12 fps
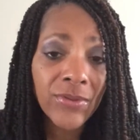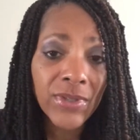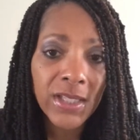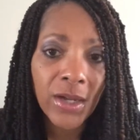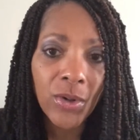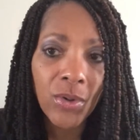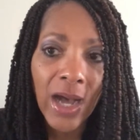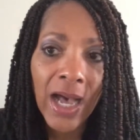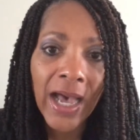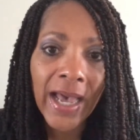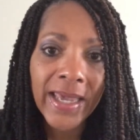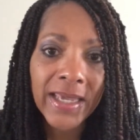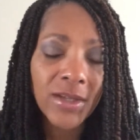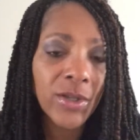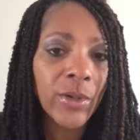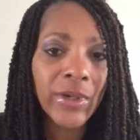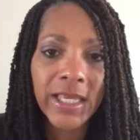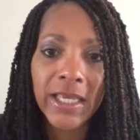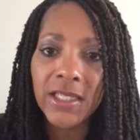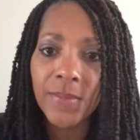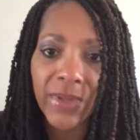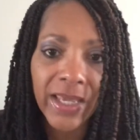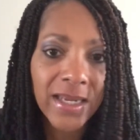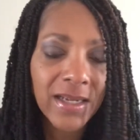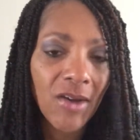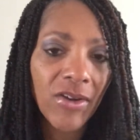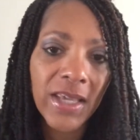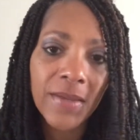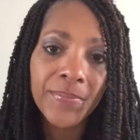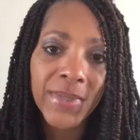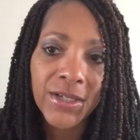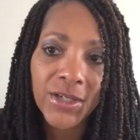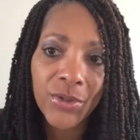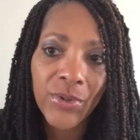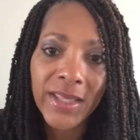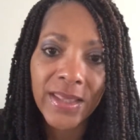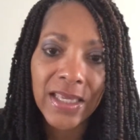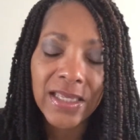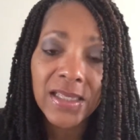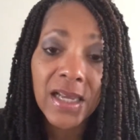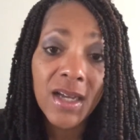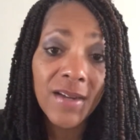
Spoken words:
So and he explained how he had been doing these